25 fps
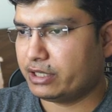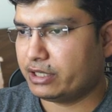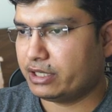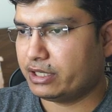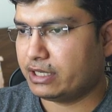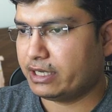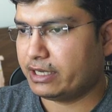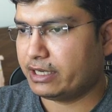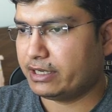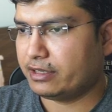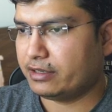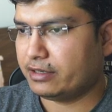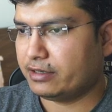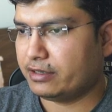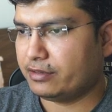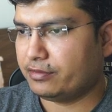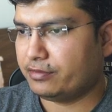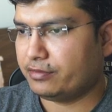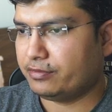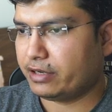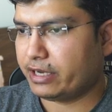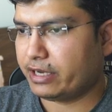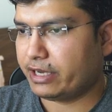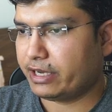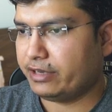like
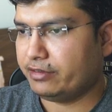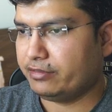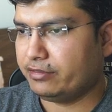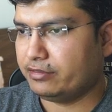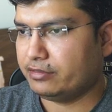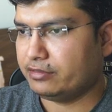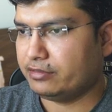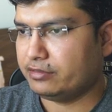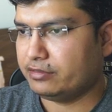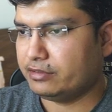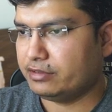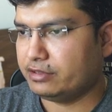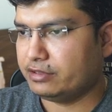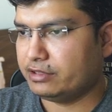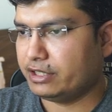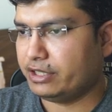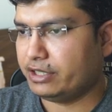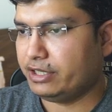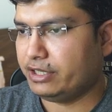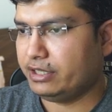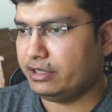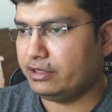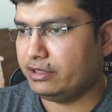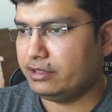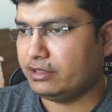5,
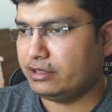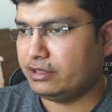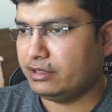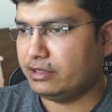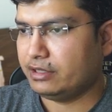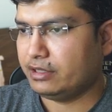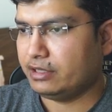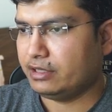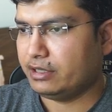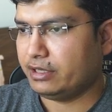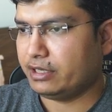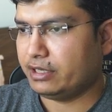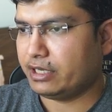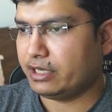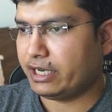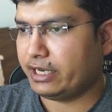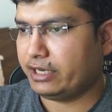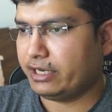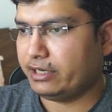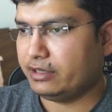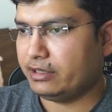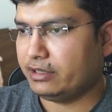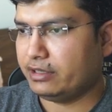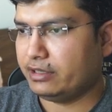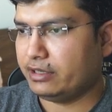3,
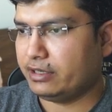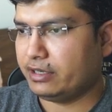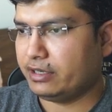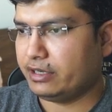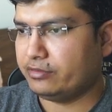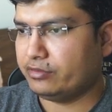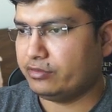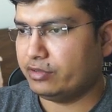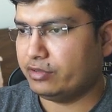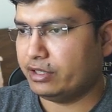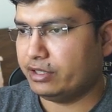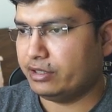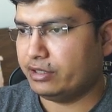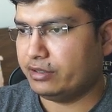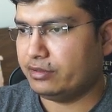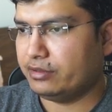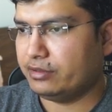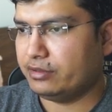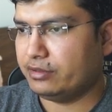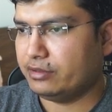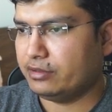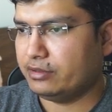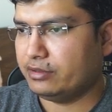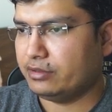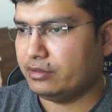9 and 1.
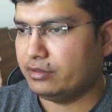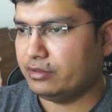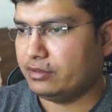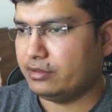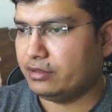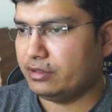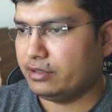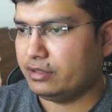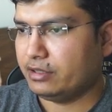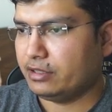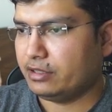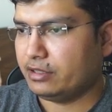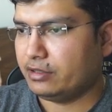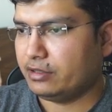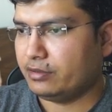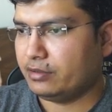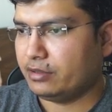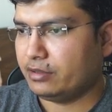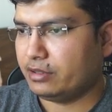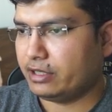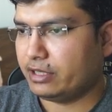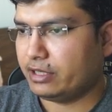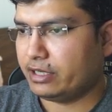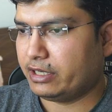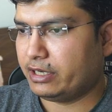
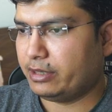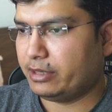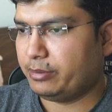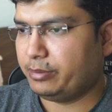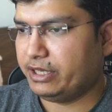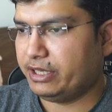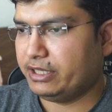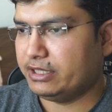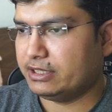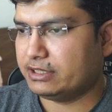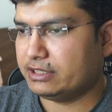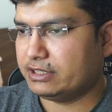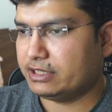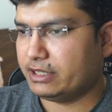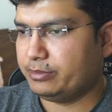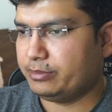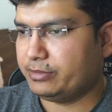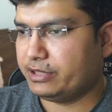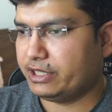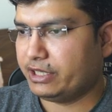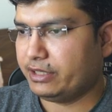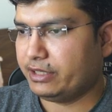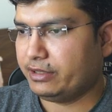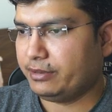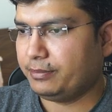I repeat the same
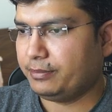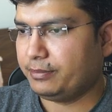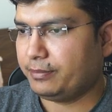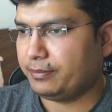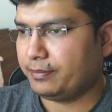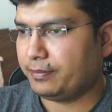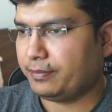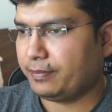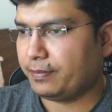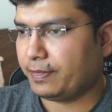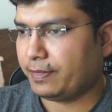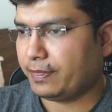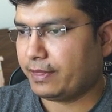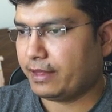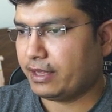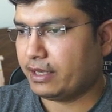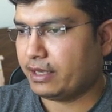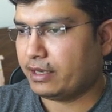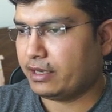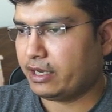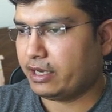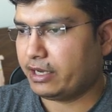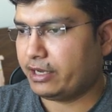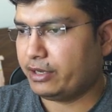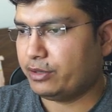thing,
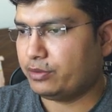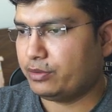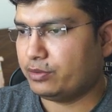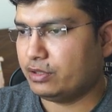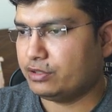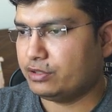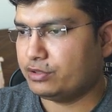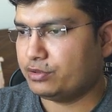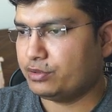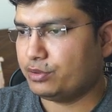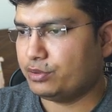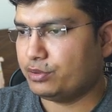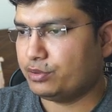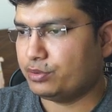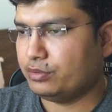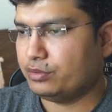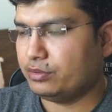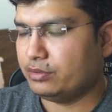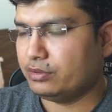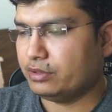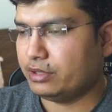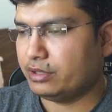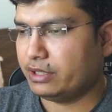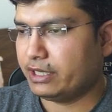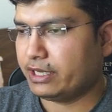I equals to 2,
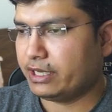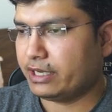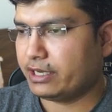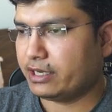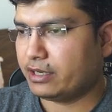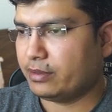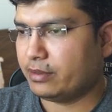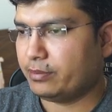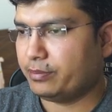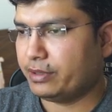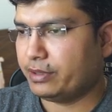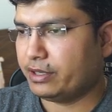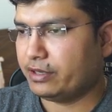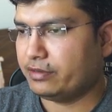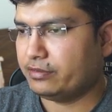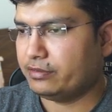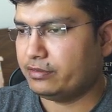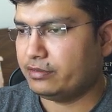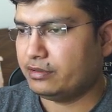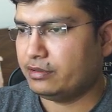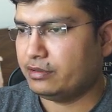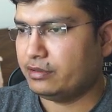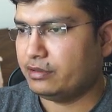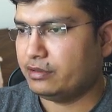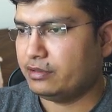and I compare
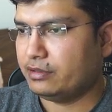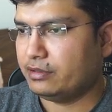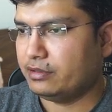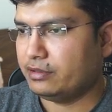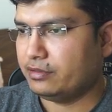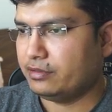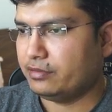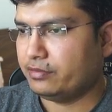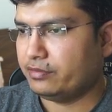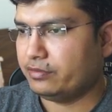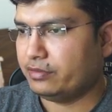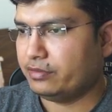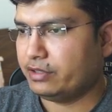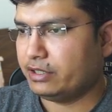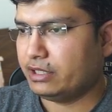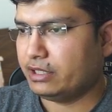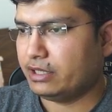with